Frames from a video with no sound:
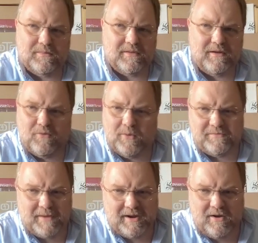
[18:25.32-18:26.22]
they
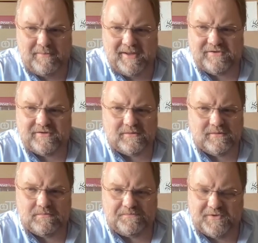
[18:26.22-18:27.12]
always make high mass
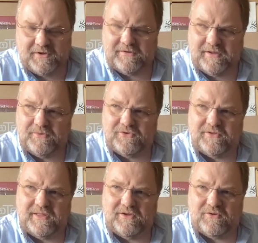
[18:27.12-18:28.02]

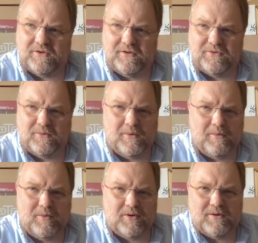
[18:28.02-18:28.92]
turntables, and they kind of thought,
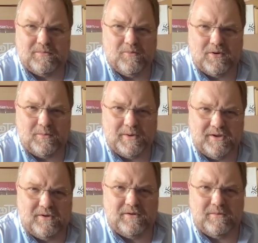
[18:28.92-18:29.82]
well, what can we
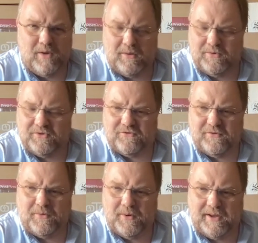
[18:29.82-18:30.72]
do? And we'll
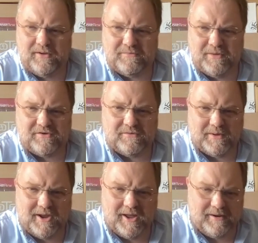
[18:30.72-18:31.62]
strip away as much as
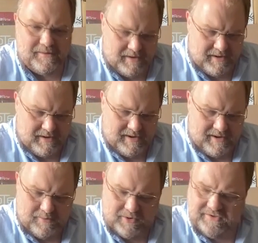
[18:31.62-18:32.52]
we can.
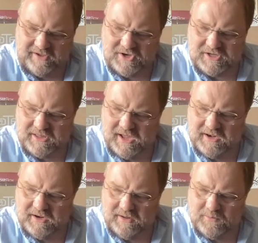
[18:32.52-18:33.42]
And what essentially they
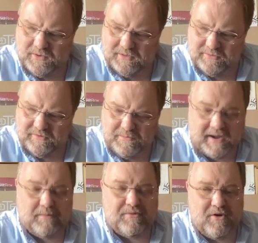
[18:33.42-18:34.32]
ended up with was a
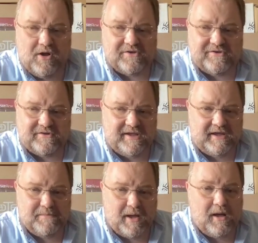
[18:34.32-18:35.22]
big brass
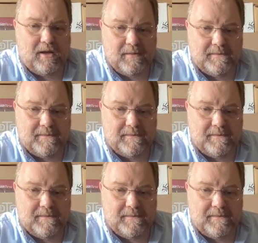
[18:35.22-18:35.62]
T-bar